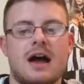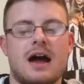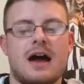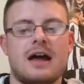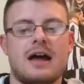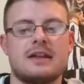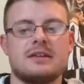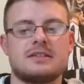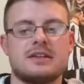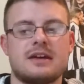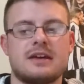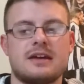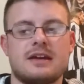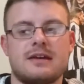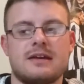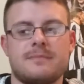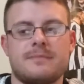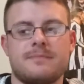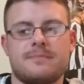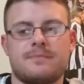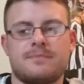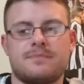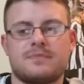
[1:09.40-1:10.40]
And
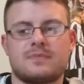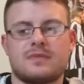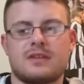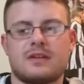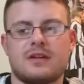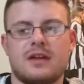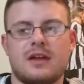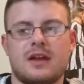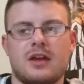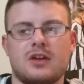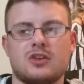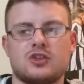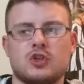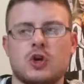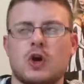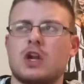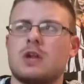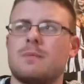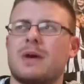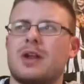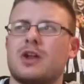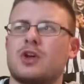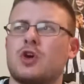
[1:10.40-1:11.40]

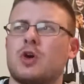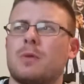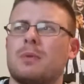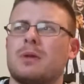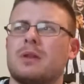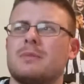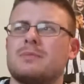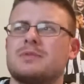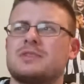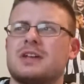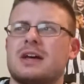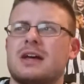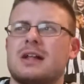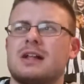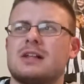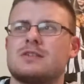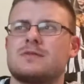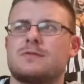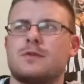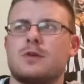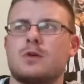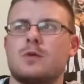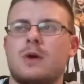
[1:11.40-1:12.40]
Tottenham had a couple
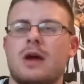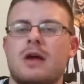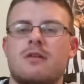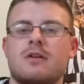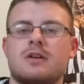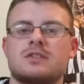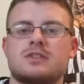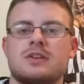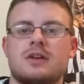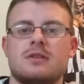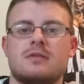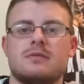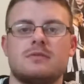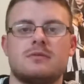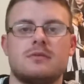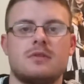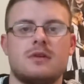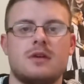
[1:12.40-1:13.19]
themselves through Eriksen,